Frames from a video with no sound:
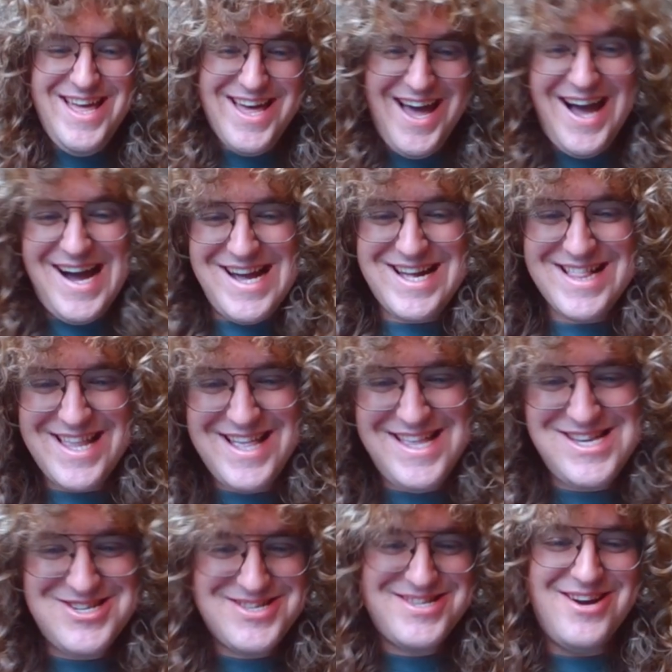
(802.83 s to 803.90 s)
I clearly
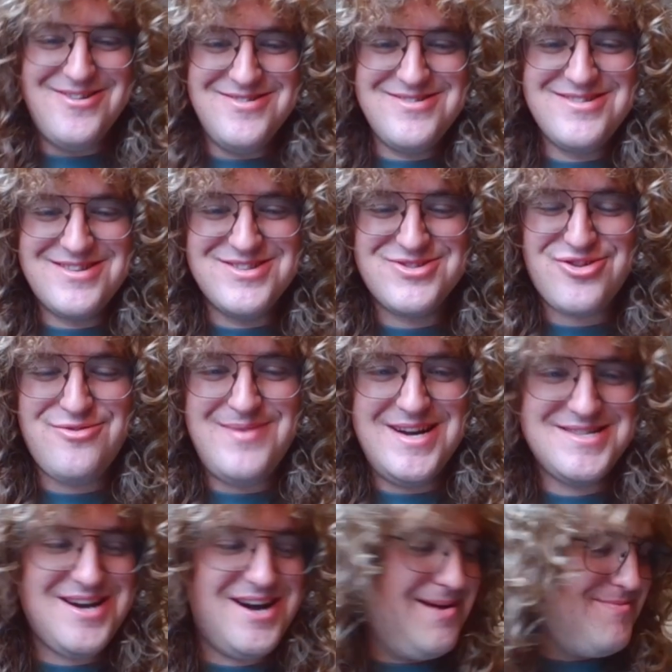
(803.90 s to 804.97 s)
just don't control my
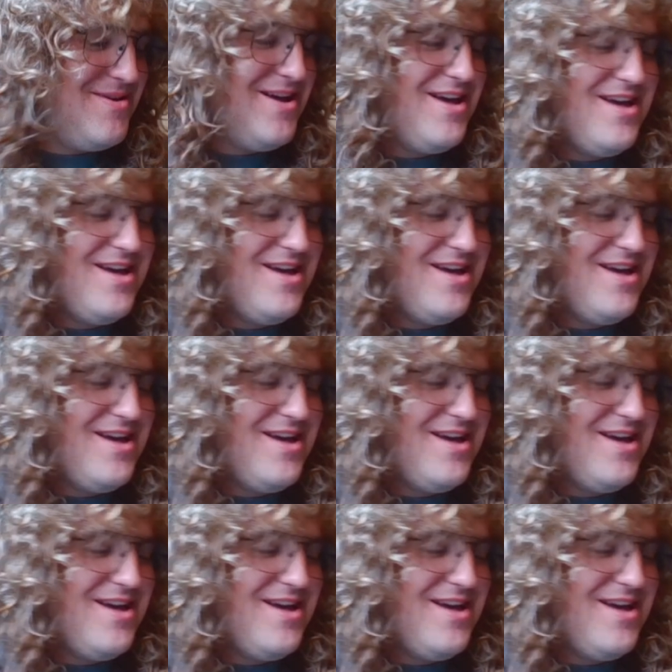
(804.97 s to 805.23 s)
time.